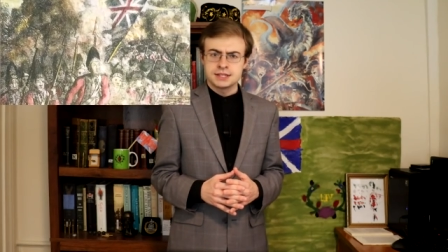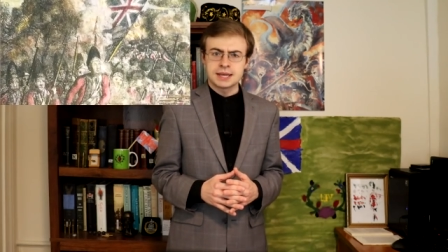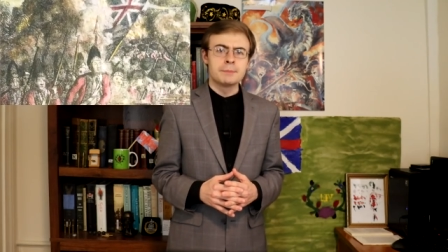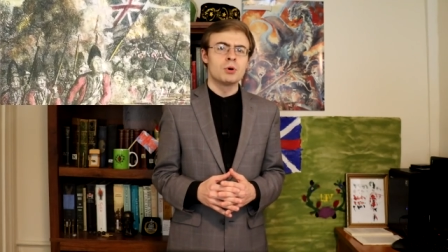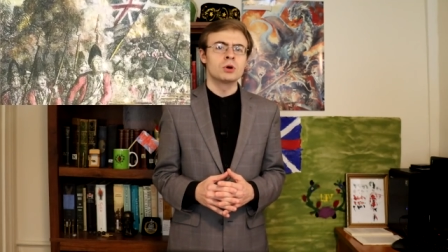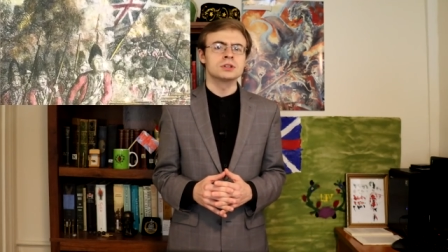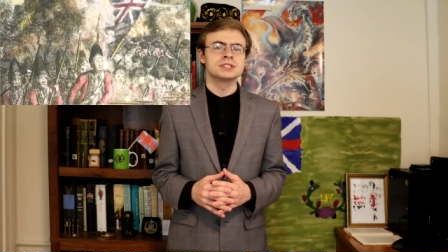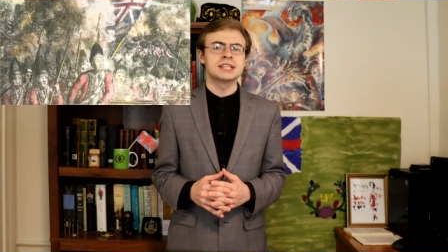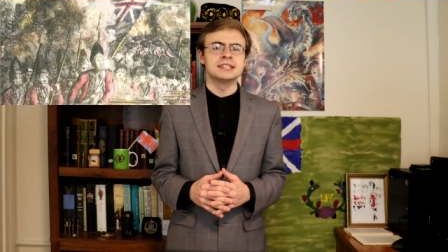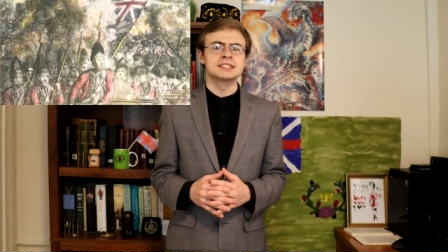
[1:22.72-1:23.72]
temporal
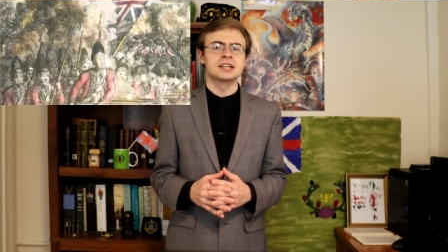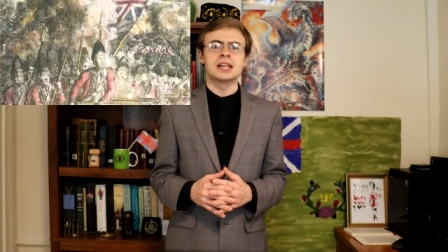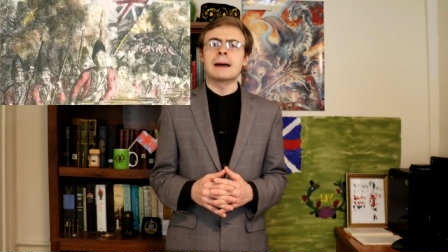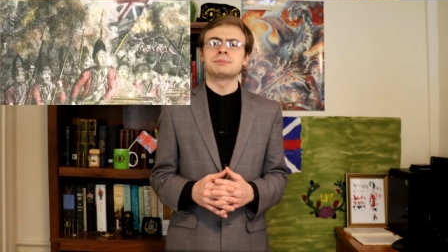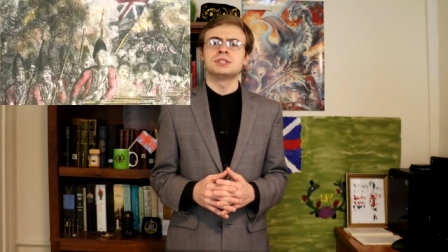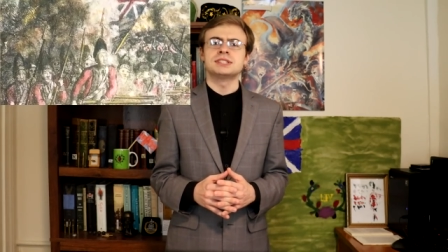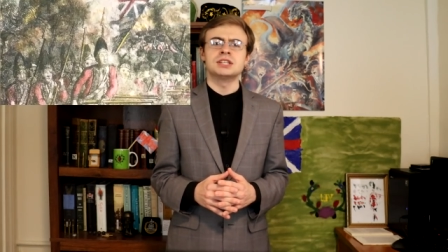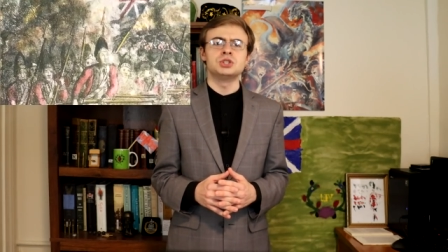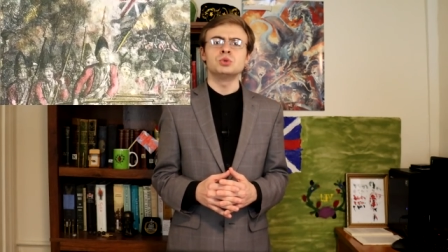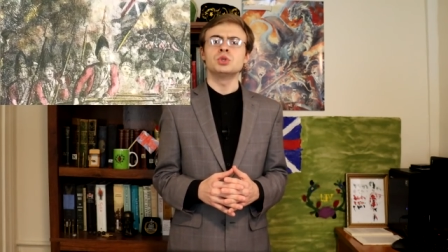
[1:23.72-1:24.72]
sense collapses
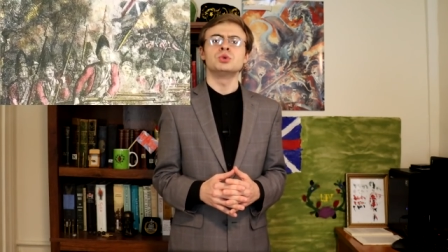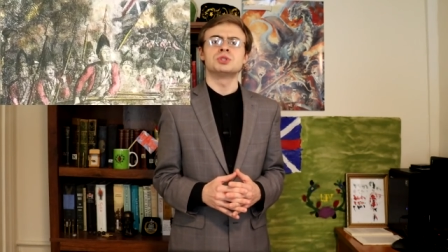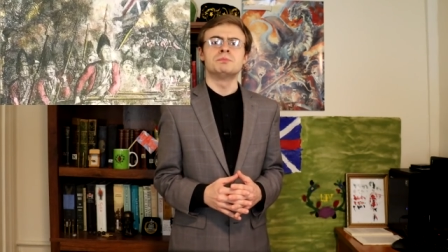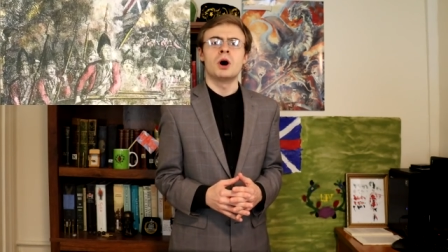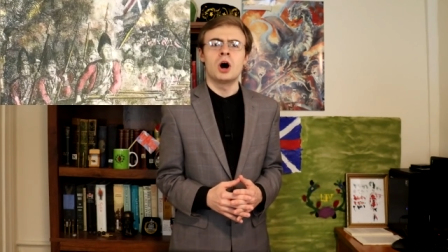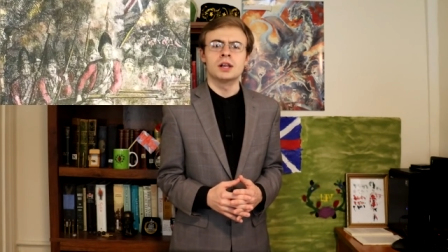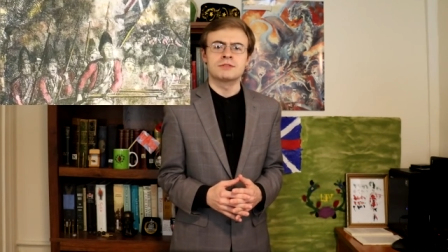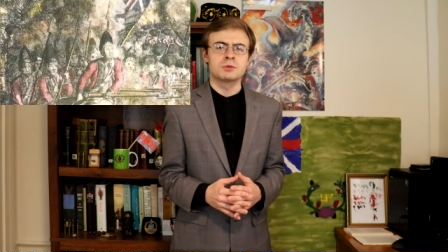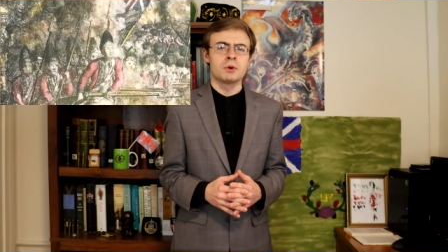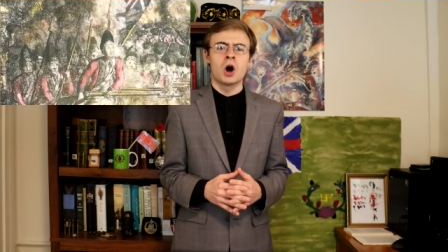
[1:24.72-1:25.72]
as you loose ball
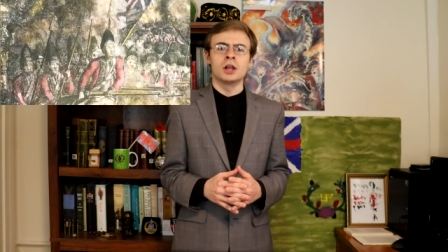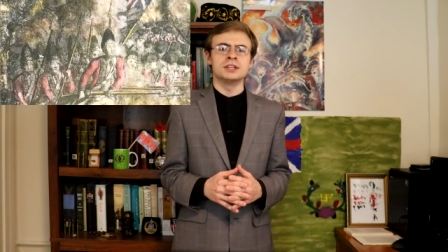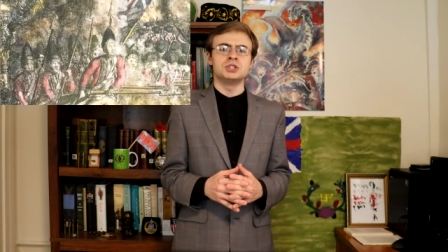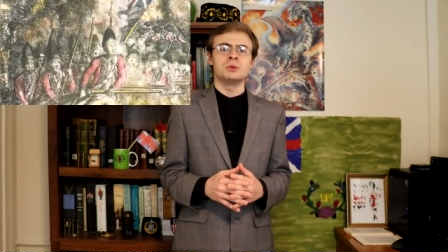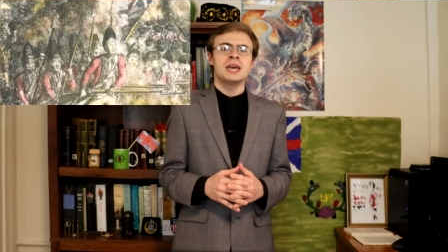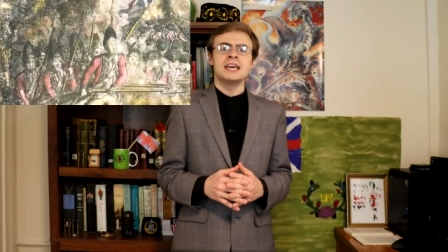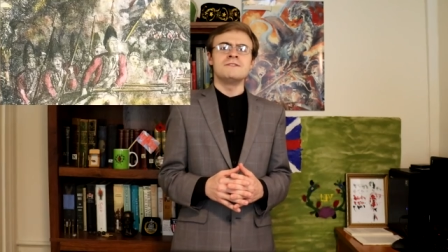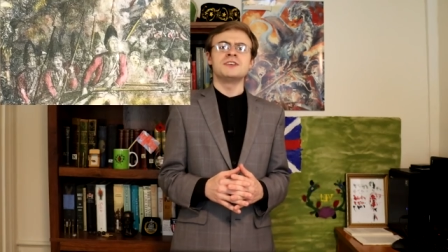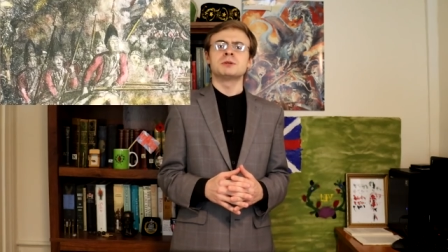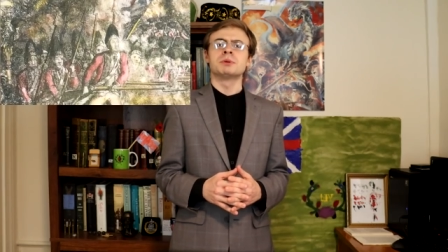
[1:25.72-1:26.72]
after ball into
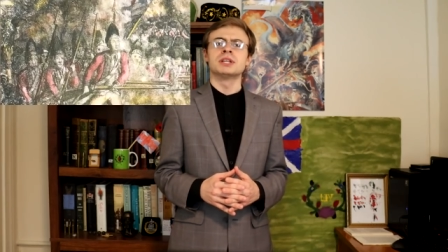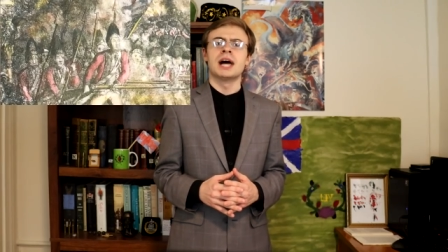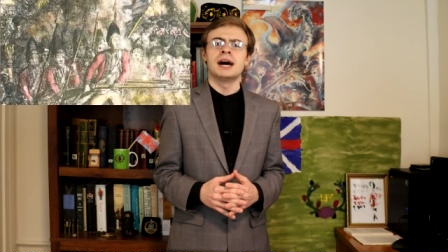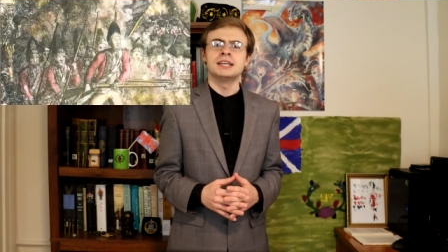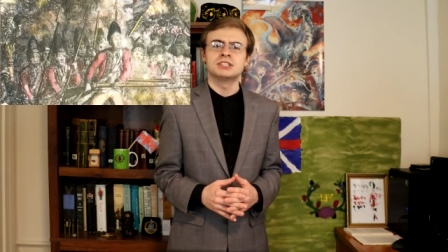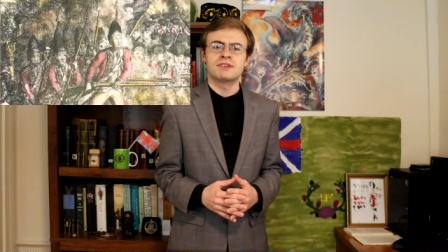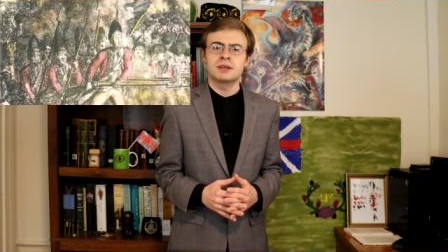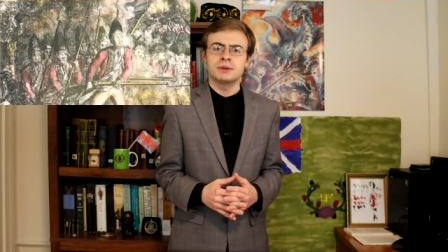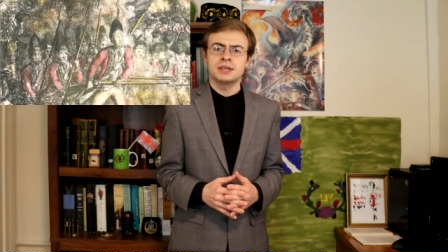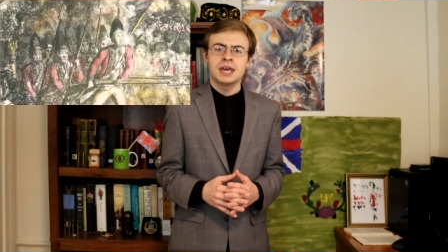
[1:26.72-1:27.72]
invisible lines of
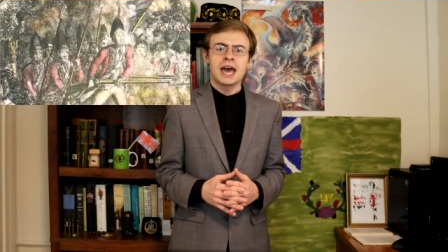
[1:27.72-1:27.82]
enemy